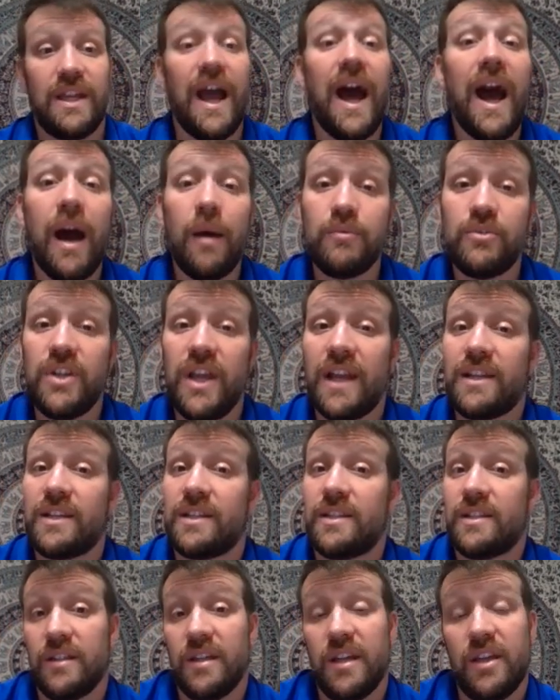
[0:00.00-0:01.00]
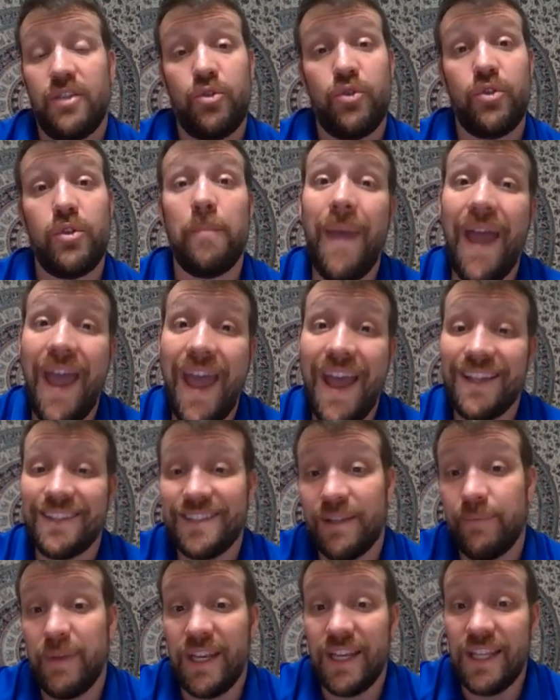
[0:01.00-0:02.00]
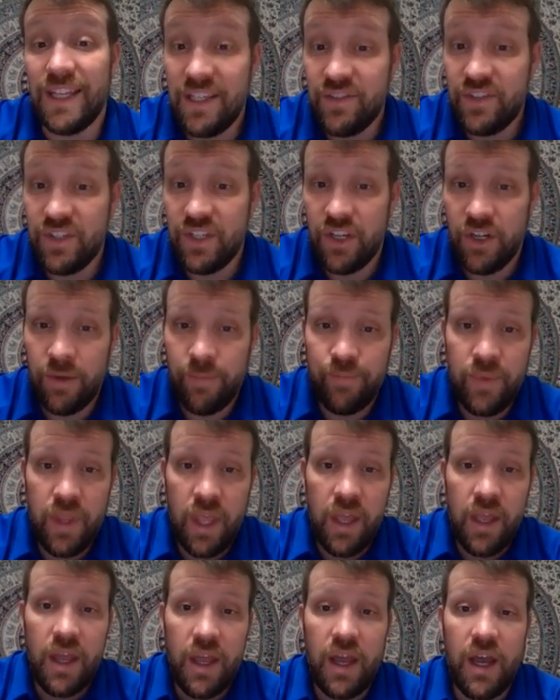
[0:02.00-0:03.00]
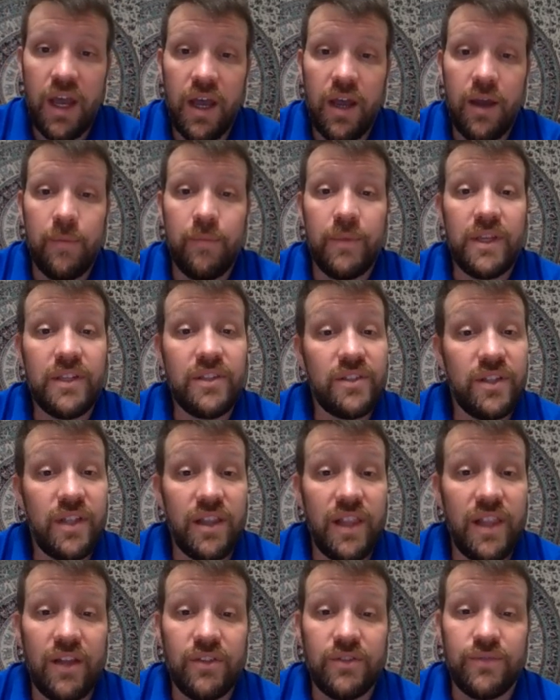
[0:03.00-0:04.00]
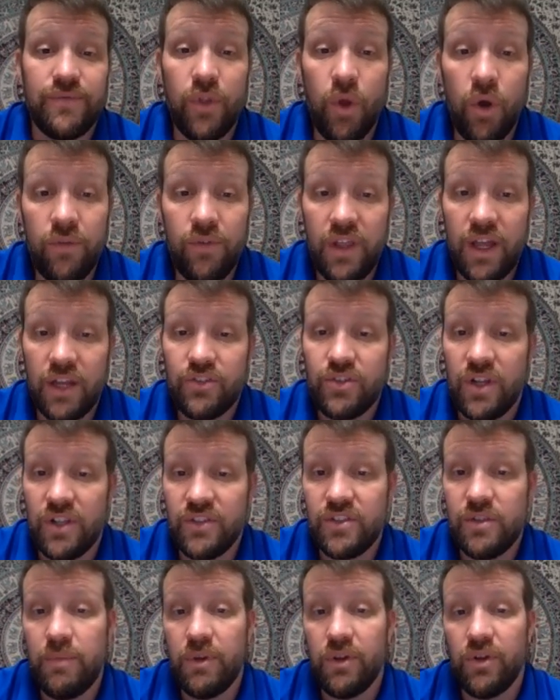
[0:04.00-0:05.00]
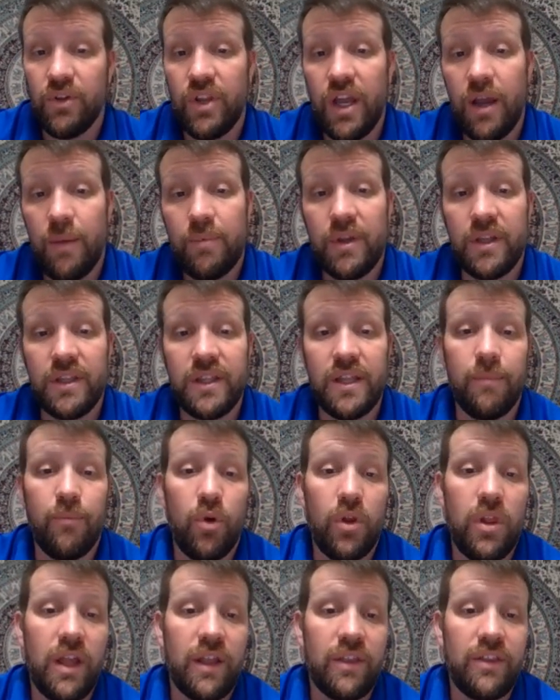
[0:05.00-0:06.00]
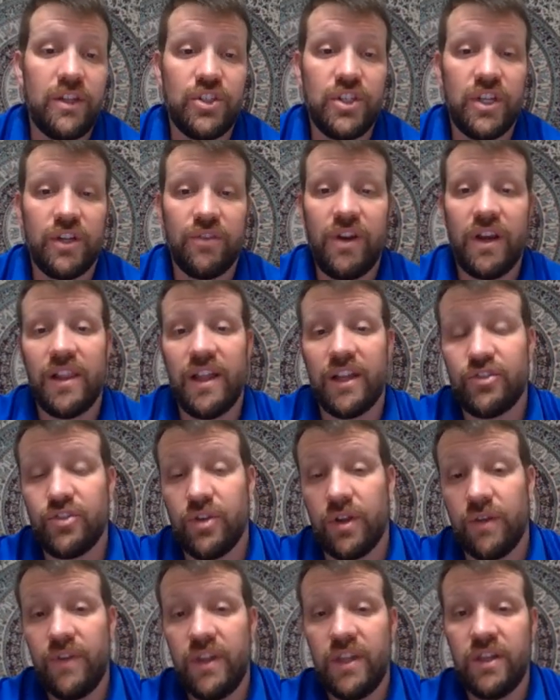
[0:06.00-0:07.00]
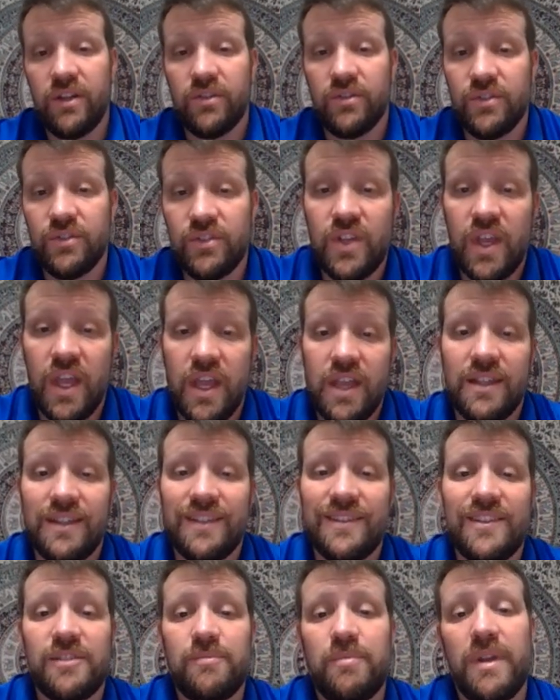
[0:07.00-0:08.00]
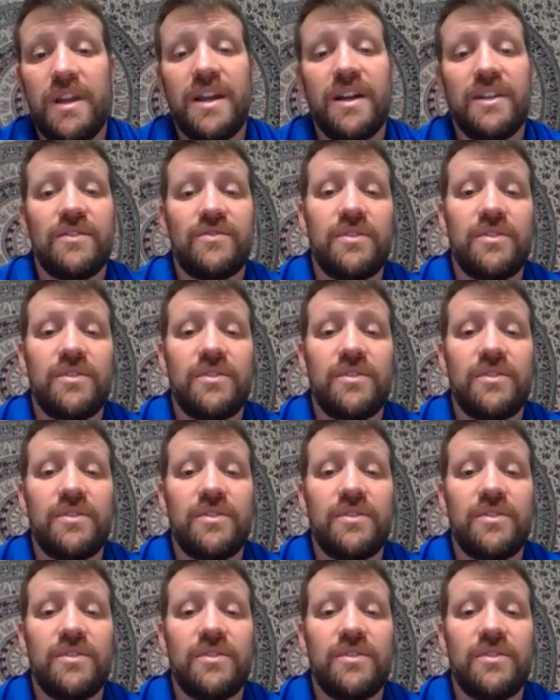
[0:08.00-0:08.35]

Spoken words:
object, through the mass a bit easier. It allows flow of electrons to build up, and they're more likely to generate electric fields. And this is because